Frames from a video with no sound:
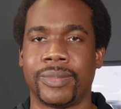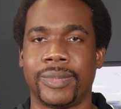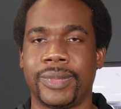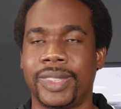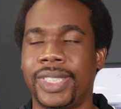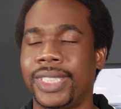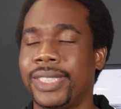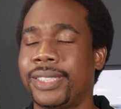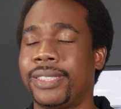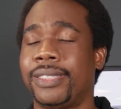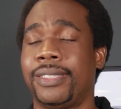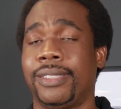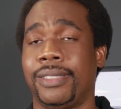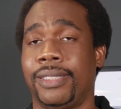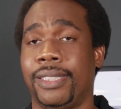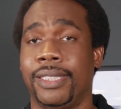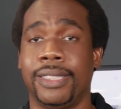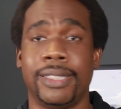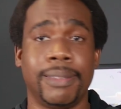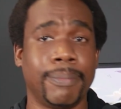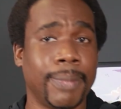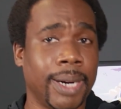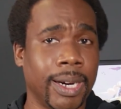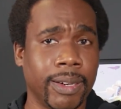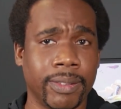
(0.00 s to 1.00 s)
This
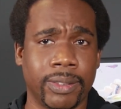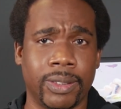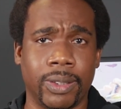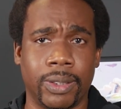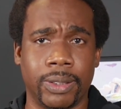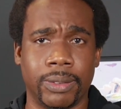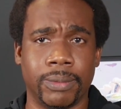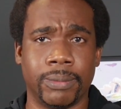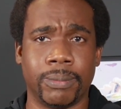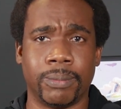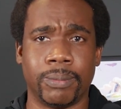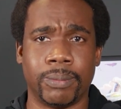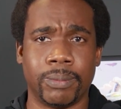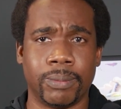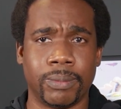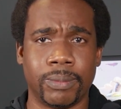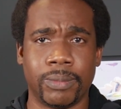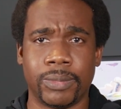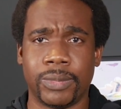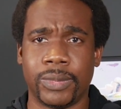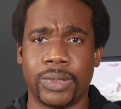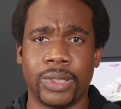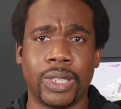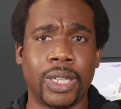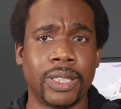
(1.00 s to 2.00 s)
is a marathon,
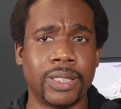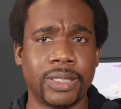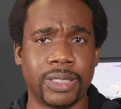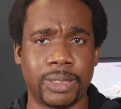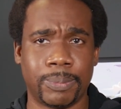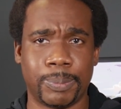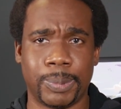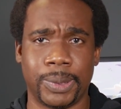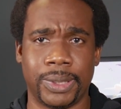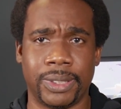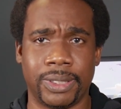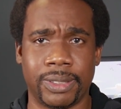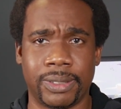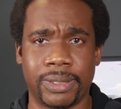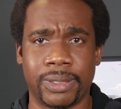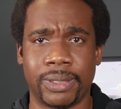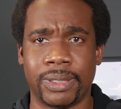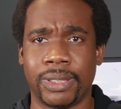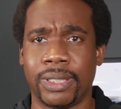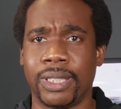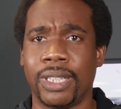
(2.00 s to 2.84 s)
not a sprint.